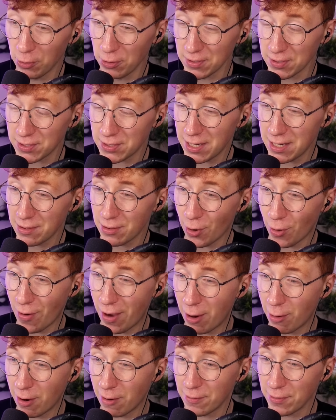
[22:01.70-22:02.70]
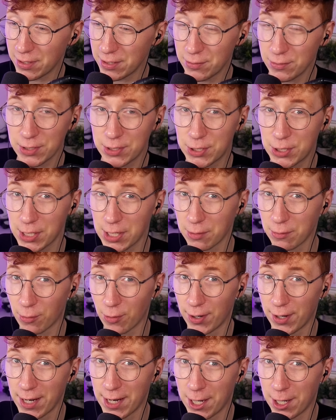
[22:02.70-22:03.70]
will say, though, however, they do a Chicken
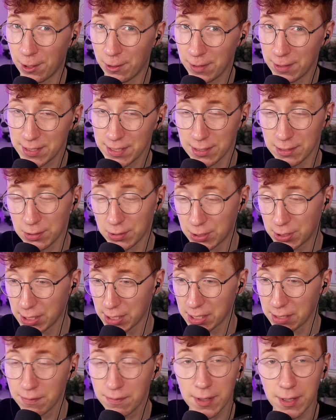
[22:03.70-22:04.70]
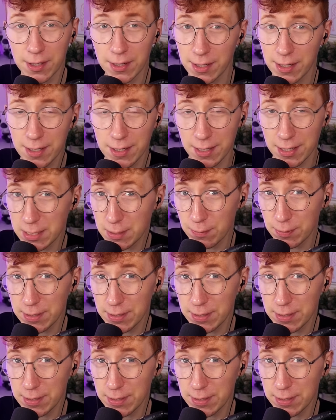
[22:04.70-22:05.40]
Royale. It's a little chicken burger, and it's